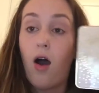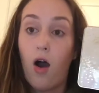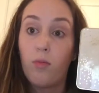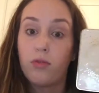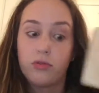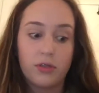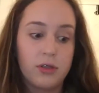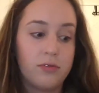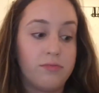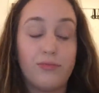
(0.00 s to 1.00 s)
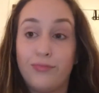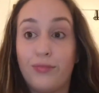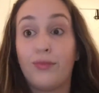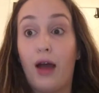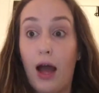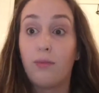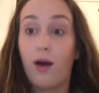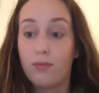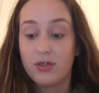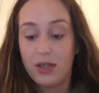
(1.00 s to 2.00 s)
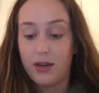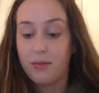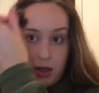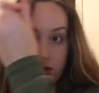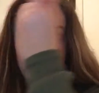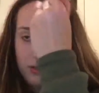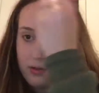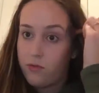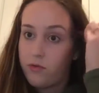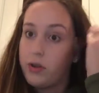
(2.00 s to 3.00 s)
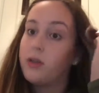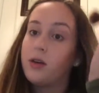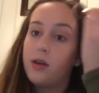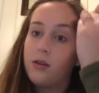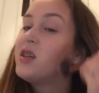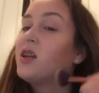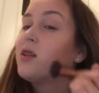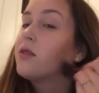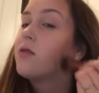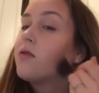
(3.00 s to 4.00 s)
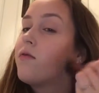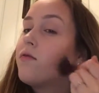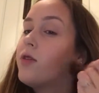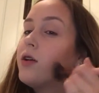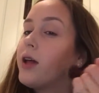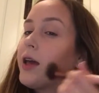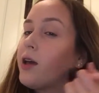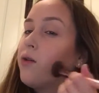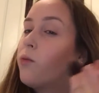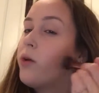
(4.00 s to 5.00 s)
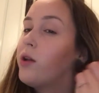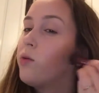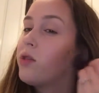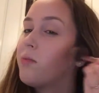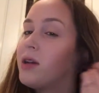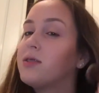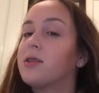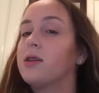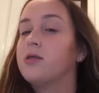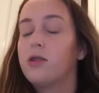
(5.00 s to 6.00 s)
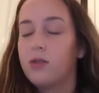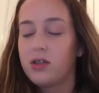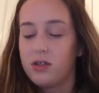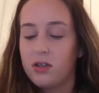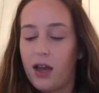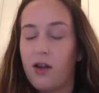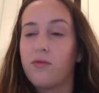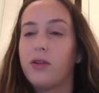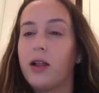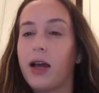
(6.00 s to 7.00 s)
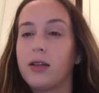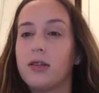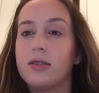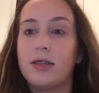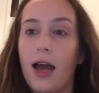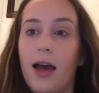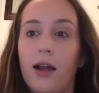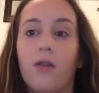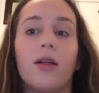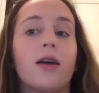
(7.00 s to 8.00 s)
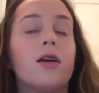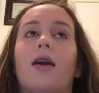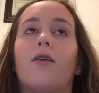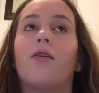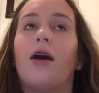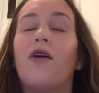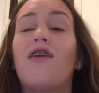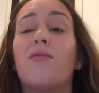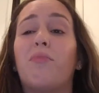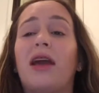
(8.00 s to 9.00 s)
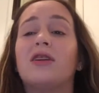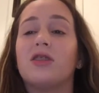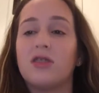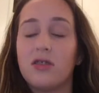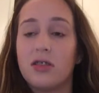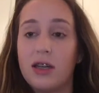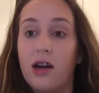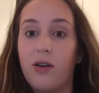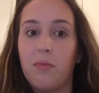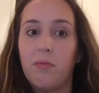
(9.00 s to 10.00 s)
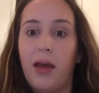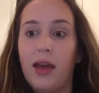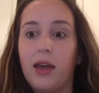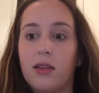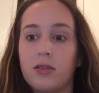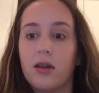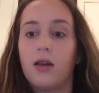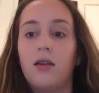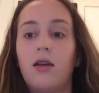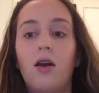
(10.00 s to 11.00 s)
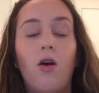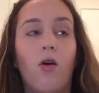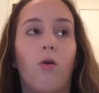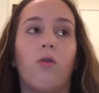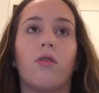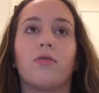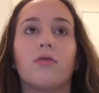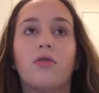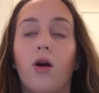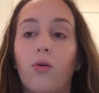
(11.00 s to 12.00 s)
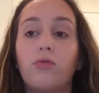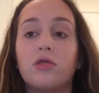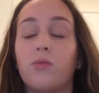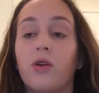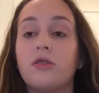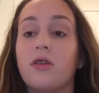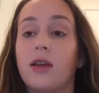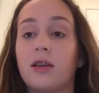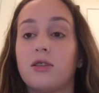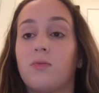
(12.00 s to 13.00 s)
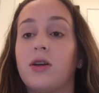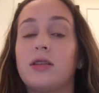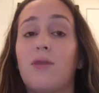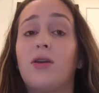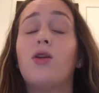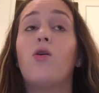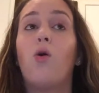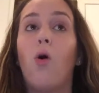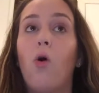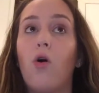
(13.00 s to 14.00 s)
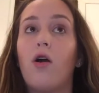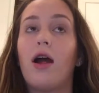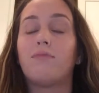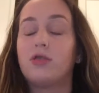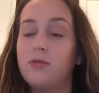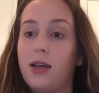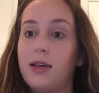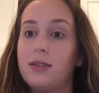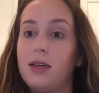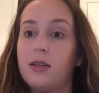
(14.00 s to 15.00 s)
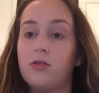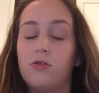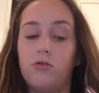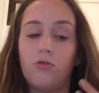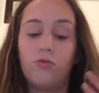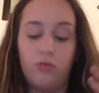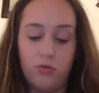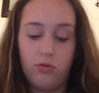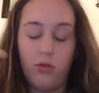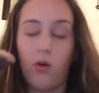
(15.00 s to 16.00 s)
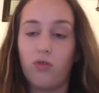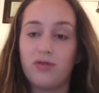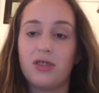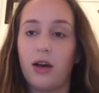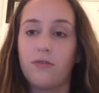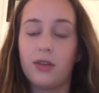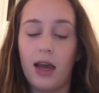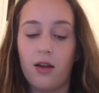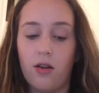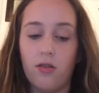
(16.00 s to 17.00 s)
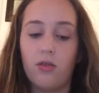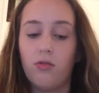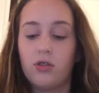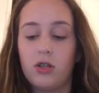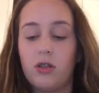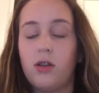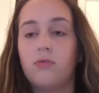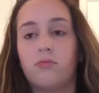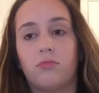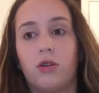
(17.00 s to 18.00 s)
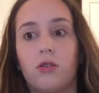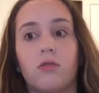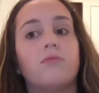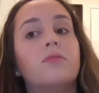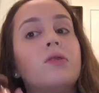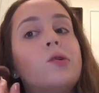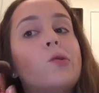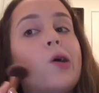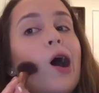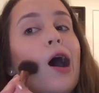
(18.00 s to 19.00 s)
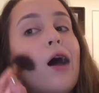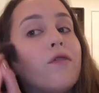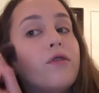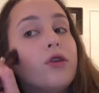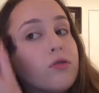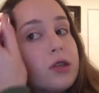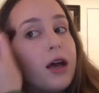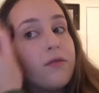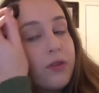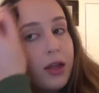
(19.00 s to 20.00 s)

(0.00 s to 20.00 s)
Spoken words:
almost there. I just really didn't feel like it went with my skin tone, and since I don't really like to tan, I don't have the patience to sit out and bake in the sun or go somewhere so they could spray tan me, or I'm too lazy to do the whole self tanner or lotion thing. Girl, I have no time for